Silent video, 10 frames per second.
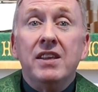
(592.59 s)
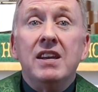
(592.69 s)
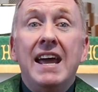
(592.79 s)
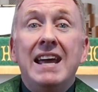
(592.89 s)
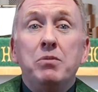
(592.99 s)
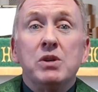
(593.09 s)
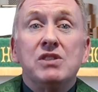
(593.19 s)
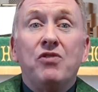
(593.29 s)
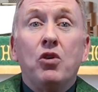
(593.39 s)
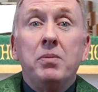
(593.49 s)
the name was
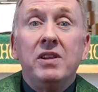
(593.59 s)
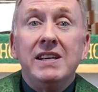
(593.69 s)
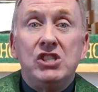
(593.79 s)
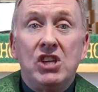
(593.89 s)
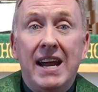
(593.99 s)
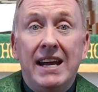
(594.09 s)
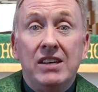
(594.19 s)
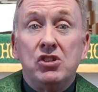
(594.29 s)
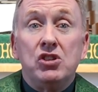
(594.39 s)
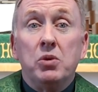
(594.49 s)
formally
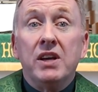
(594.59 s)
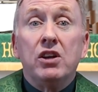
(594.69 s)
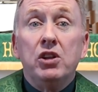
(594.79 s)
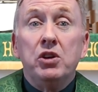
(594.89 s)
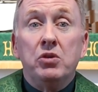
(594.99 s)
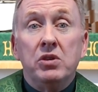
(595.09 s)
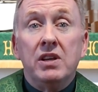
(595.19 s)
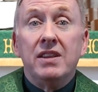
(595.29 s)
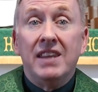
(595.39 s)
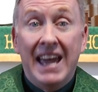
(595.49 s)
changed to
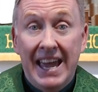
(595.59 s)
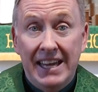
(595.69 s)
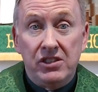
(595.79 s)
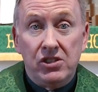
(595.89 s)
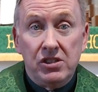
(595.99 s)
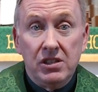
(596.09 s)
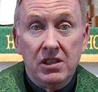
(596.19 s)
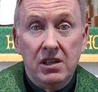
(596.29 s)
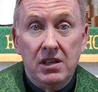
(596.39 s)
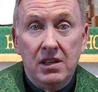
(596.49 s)
include the H.
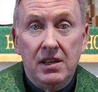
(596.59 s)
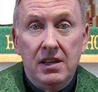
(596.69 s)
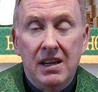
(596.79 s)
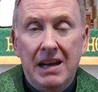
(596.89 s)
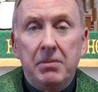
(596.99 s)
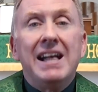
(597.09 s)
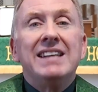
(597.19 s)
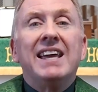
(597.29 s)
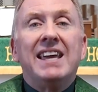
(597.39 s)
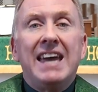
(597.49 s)
I'm
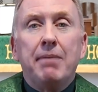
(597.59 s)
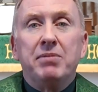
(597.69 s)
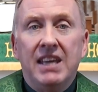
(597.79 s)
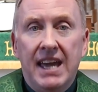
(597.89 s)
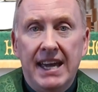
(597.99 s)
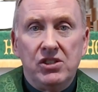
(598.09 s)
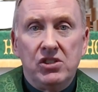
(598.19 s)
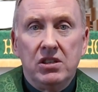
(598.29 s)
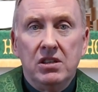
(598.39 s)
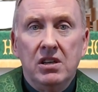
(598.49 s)
glad they kept the
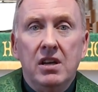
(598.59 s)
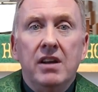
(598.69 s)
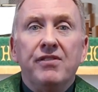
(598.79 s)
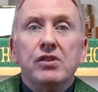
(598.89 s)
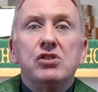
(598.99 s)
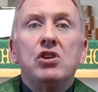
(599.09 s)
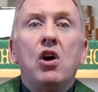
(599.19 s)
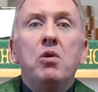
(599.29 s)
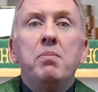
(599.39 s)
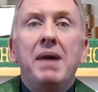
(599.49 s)
H, for
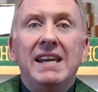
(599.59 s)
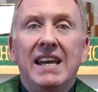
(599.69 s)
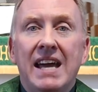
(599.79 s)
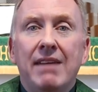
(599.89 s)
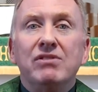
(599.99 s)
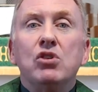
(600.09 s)
so many have